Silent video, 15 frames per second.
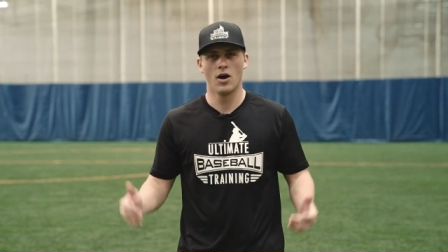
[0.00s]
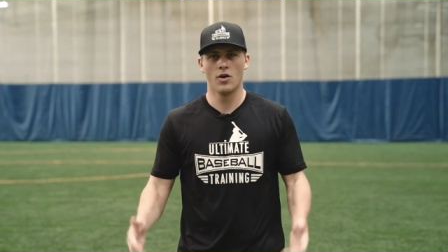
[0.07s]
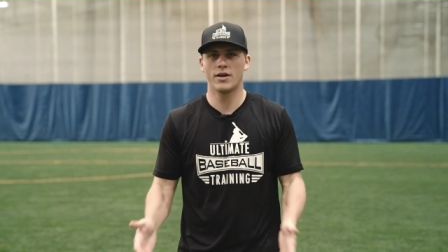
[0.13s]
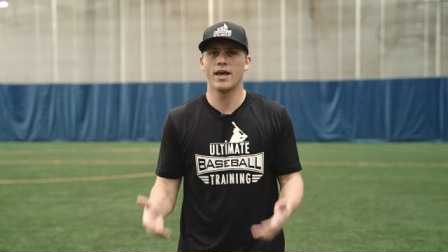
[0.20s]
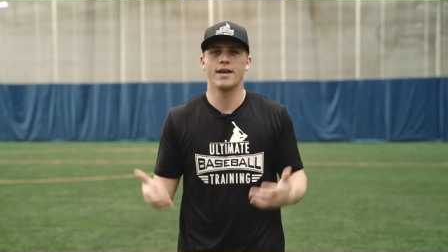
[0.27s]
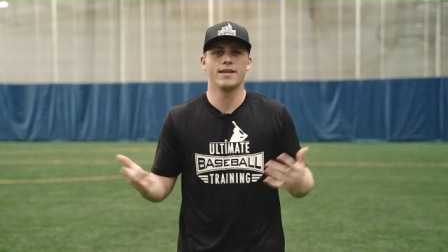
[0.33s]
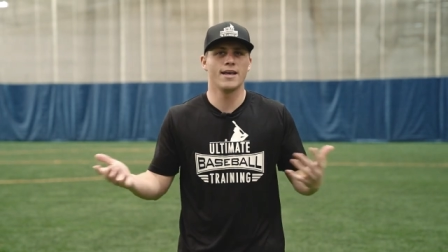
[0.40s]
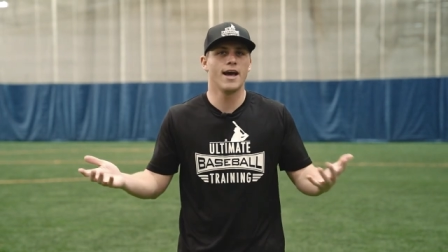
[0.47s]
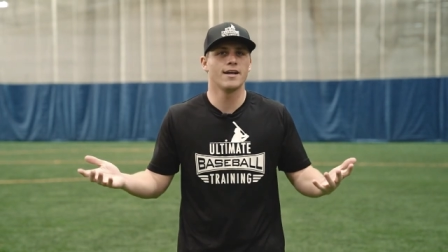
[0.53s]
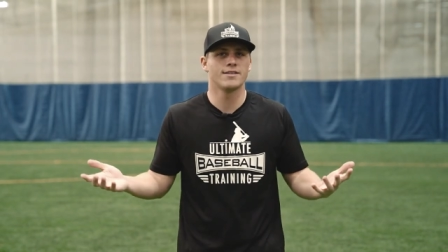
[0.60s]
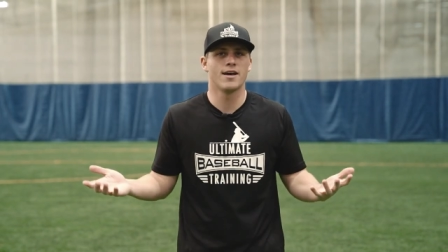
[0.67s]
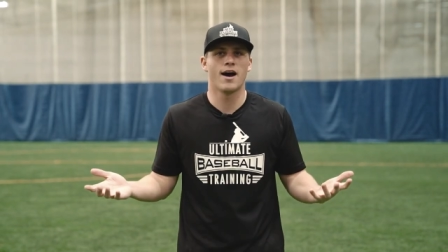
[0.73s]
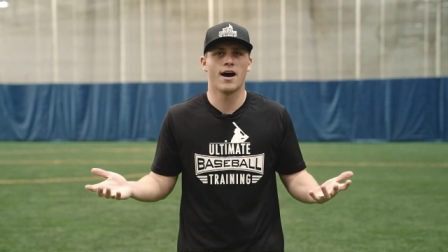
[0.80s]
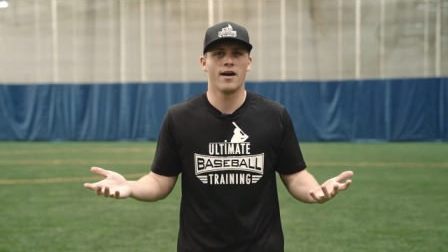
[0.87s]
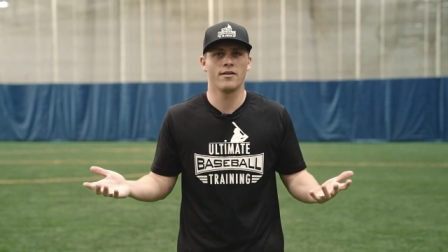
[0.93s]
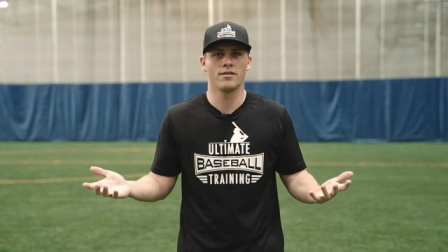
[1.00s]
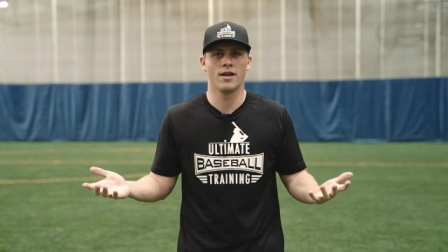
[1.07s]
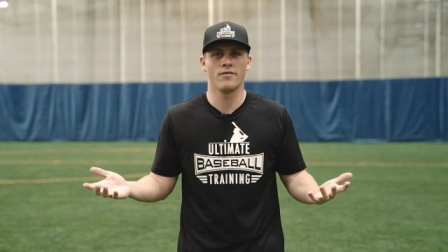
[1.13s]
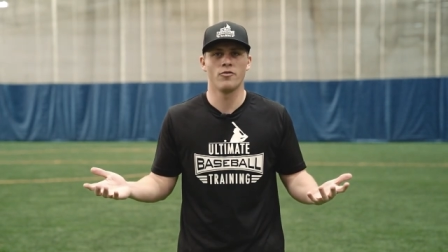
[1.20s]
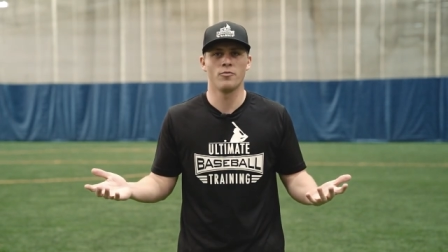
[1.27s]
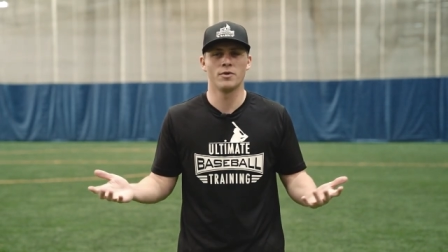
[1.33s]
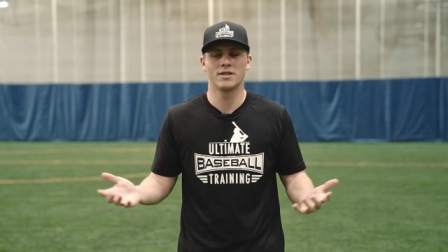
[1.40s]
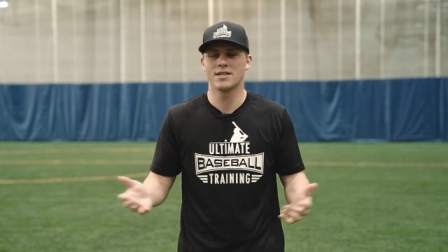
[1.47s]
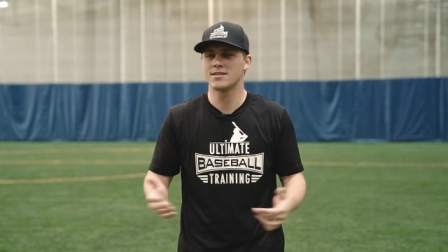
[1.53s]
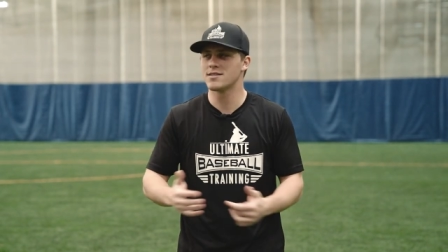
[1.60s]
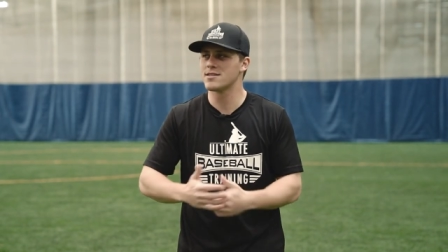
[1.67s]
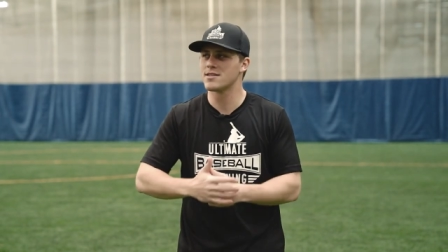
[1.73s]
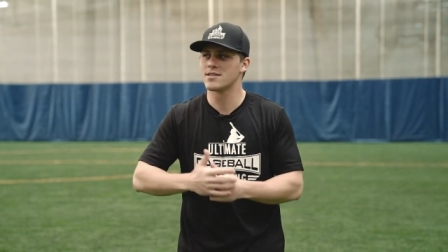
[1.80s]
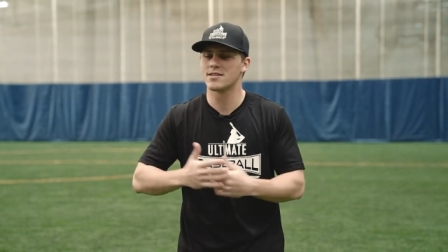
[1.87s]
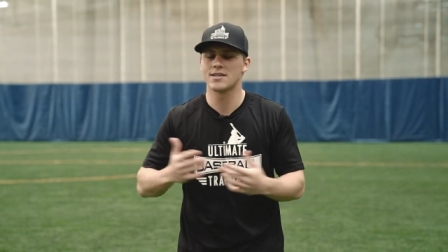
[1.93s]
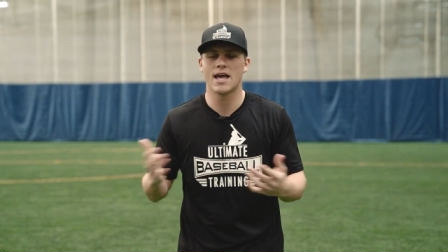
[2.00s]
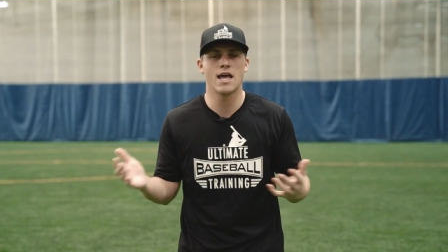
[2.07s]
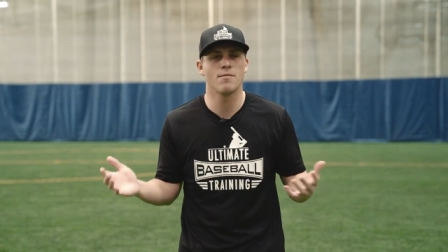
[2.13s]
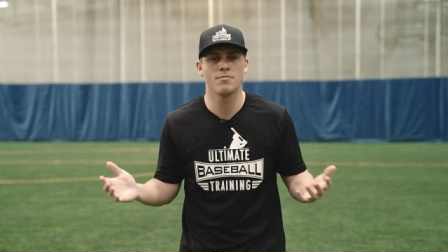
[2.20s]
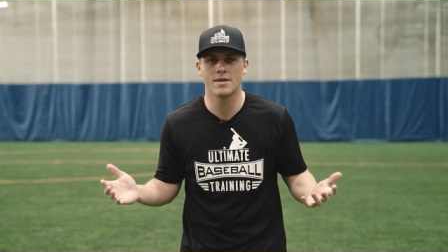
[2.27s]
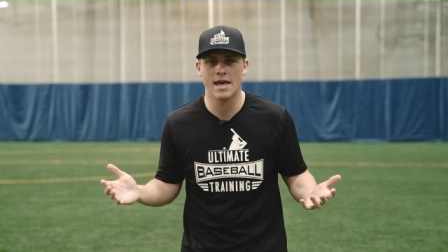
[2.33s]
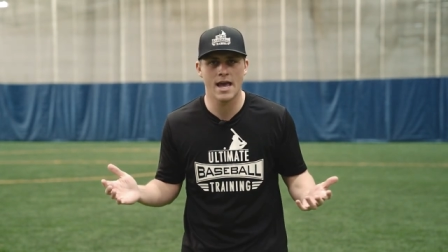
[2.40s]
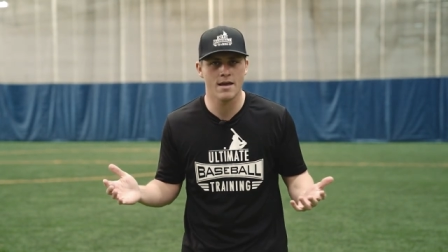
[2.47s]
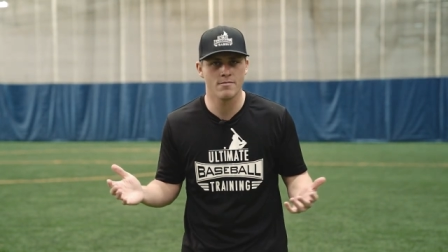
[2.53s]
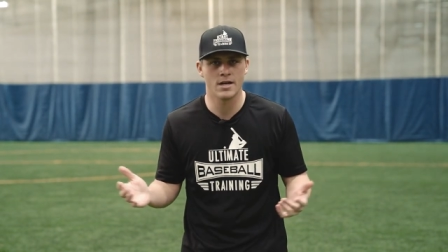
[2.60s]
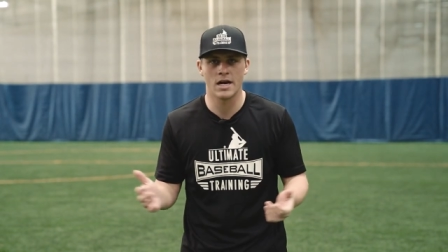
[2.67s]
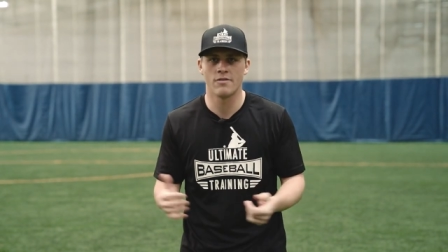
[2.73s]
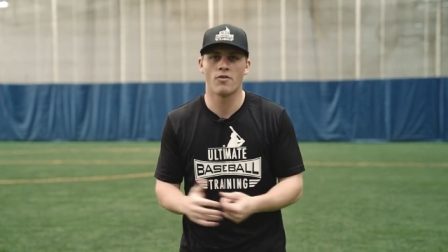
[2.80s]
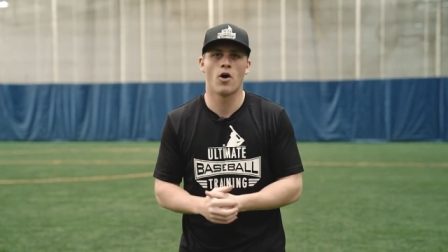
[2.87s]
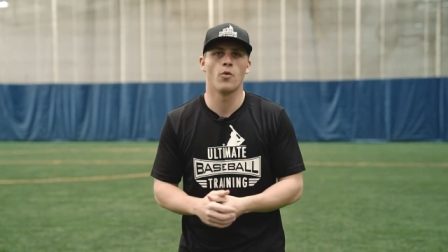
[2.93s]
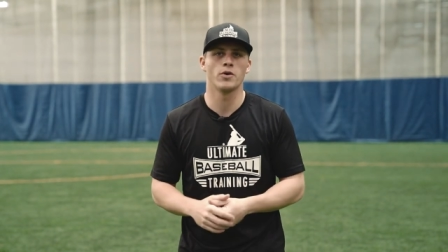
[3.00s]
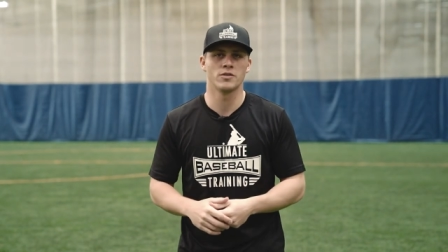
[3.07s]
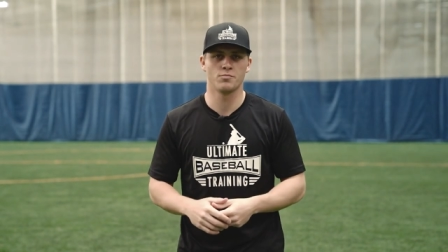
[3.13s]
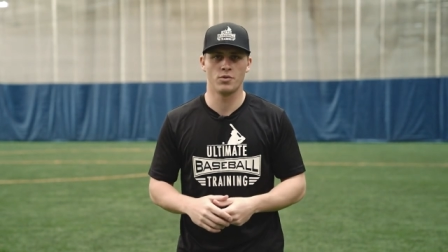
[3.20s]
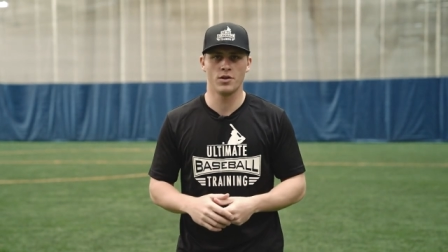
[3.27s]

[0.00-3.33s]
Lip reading: okay, yeah, it's a higher level, but this is the same game that I've always